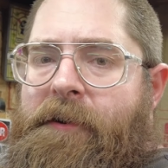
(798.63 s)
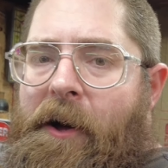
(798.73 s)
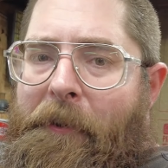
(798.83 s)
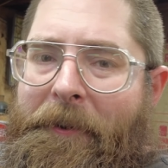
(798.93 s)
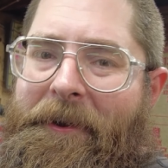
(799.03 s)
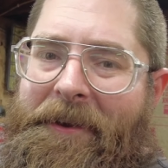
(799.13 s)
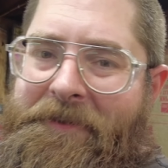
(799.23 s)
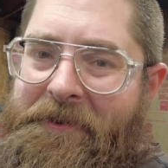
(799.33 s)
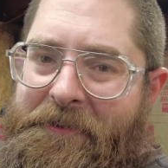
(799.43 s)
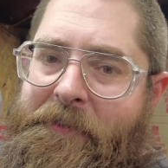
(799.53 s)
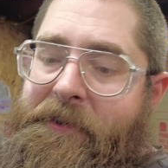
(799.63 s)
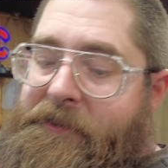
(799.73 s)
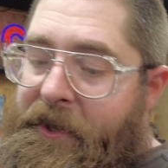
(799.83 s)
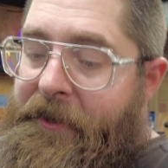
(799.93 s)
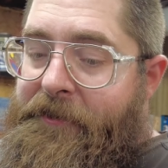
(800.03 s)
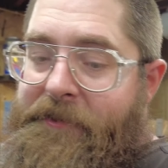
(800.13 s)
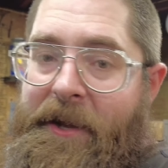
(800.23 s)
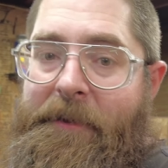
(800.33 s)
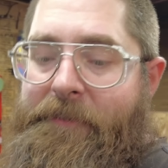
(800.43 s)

all we really have to do is put the tires on,